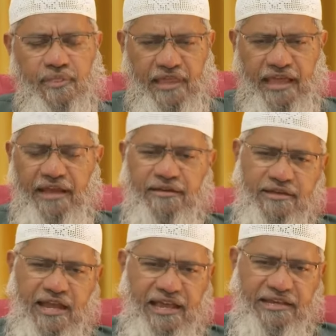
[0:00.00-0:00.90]
8,
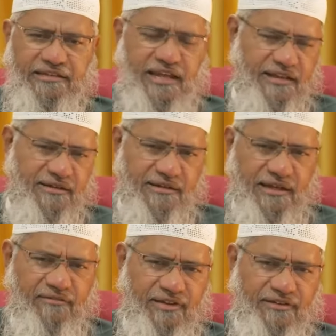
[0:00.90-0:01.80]
9, 10,
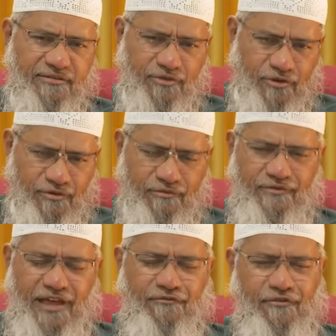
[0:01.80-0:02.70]
11, so
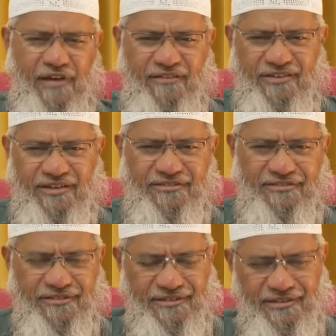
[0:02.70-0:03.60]
we had for 5
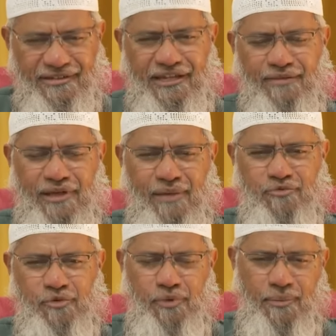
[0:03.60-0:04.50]
years, it became
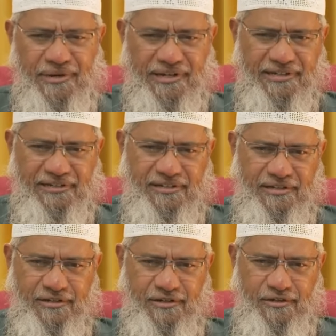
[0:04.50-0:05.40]
so popular.
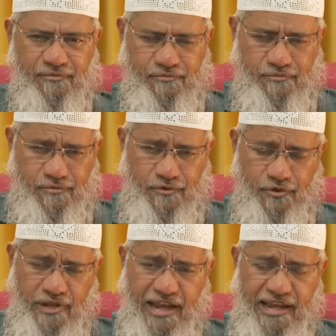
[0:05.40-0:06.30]

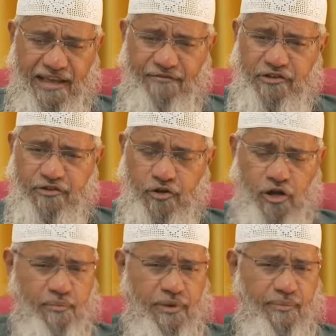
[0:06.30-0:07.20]
So in India, we used to
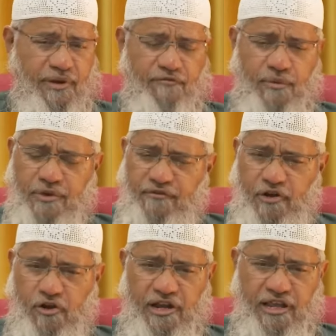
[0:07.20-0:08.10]
call people from
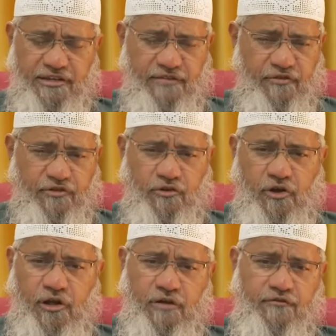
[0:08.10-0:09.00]
different organizations. We used to
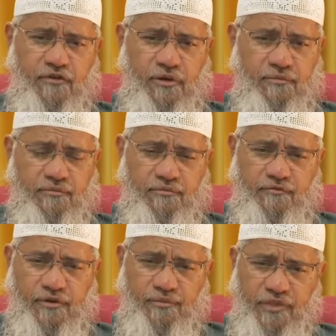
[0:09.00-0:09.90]
call from
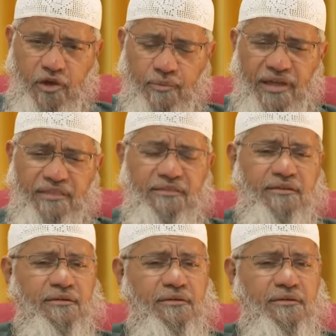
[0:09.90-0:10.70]
Deoband,